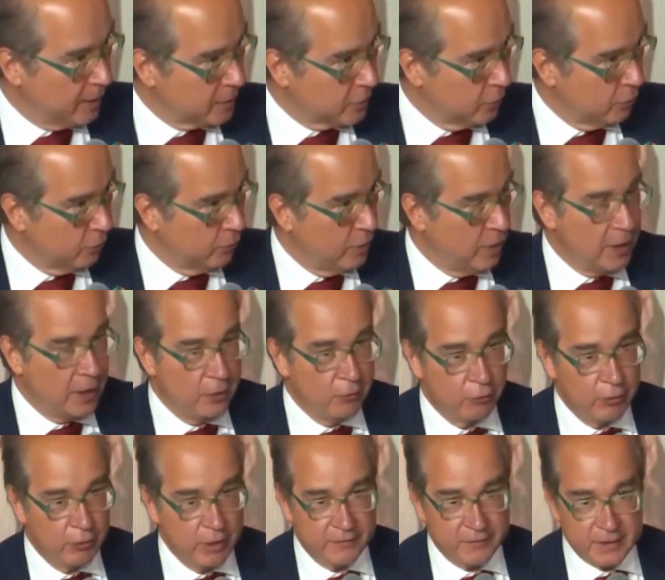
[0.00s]
So
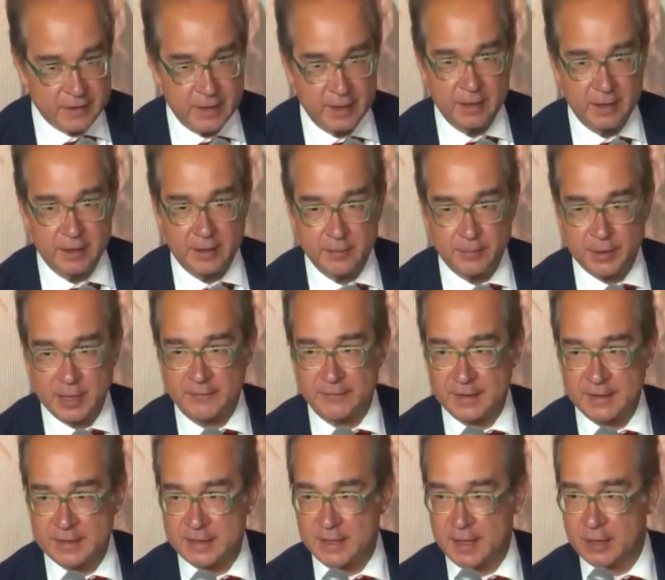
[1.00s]
we have seen the
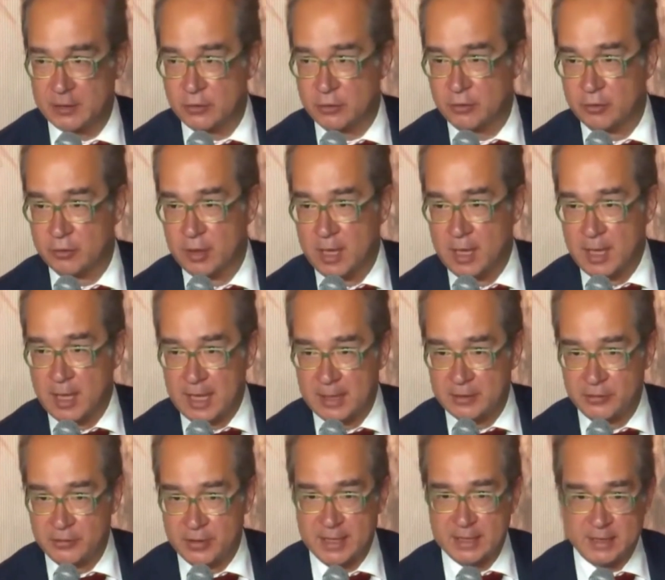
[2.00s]
private sector
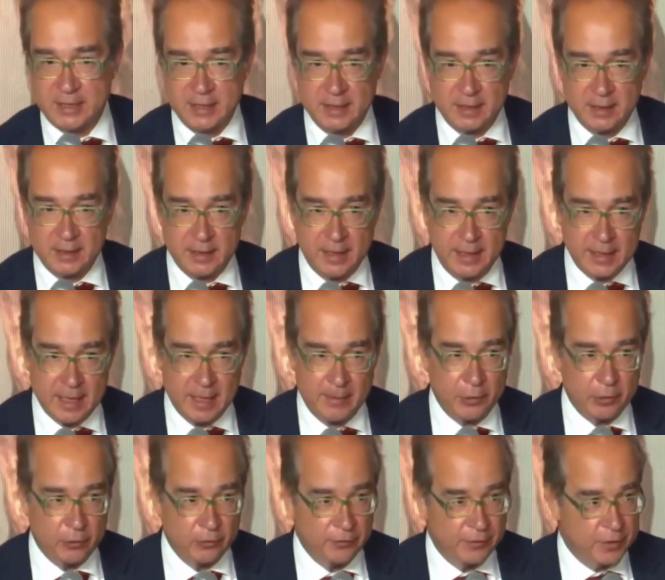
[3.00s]
addressing a
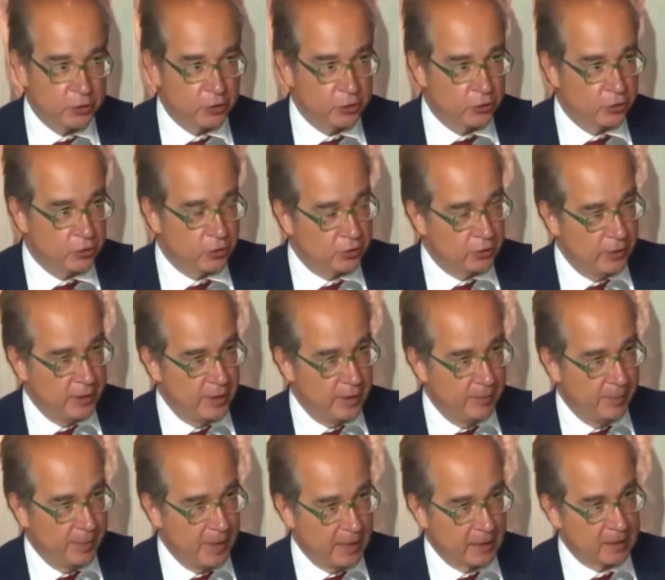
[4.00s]
number of issues in
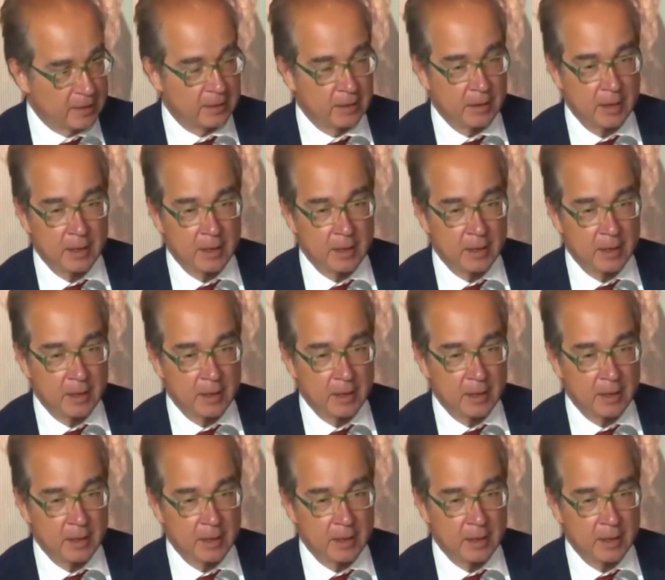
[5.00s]
the past.